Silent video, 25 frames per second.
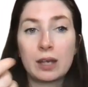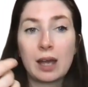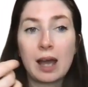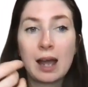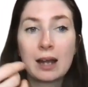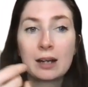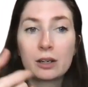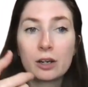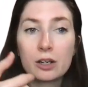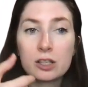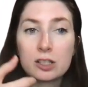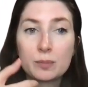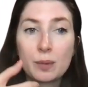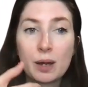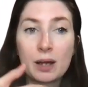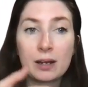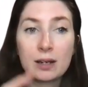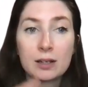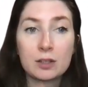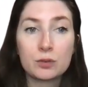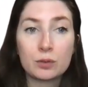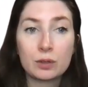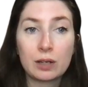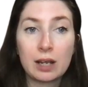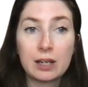
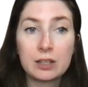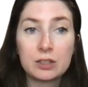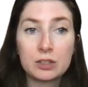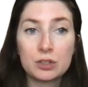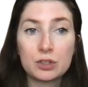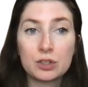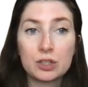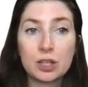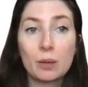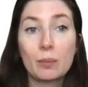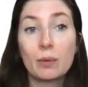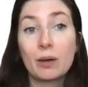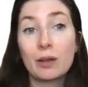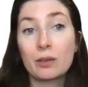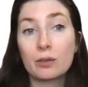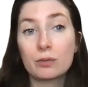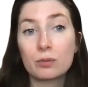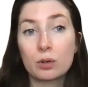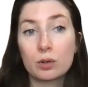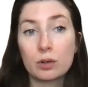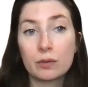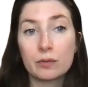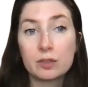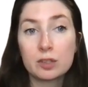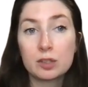Anglo-Spanish relationship and the
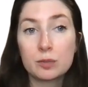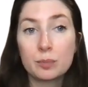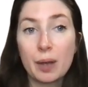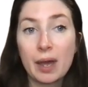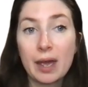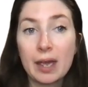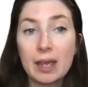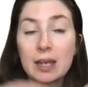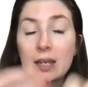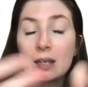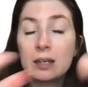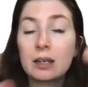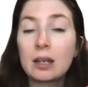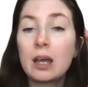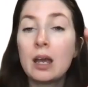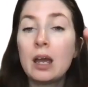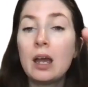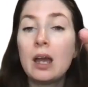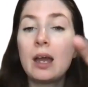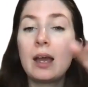role of Spain.